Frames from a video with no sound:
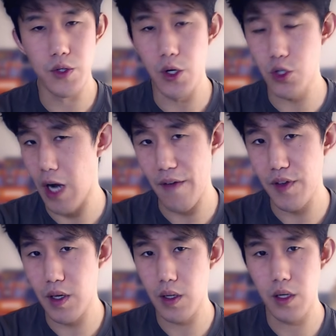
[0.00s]
no
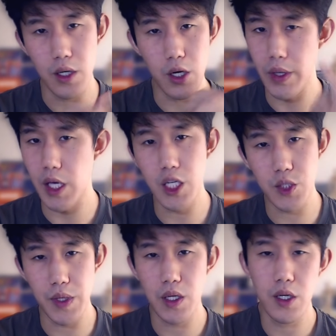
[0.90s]
traffic, no
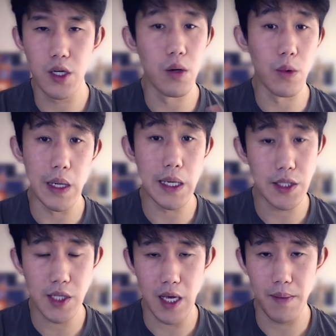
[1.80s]
engagement, no
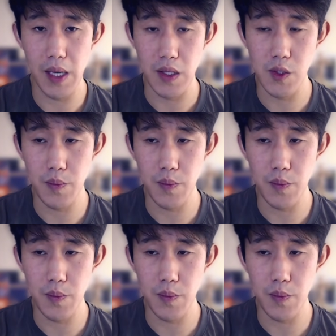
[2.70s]
awareness campaigns,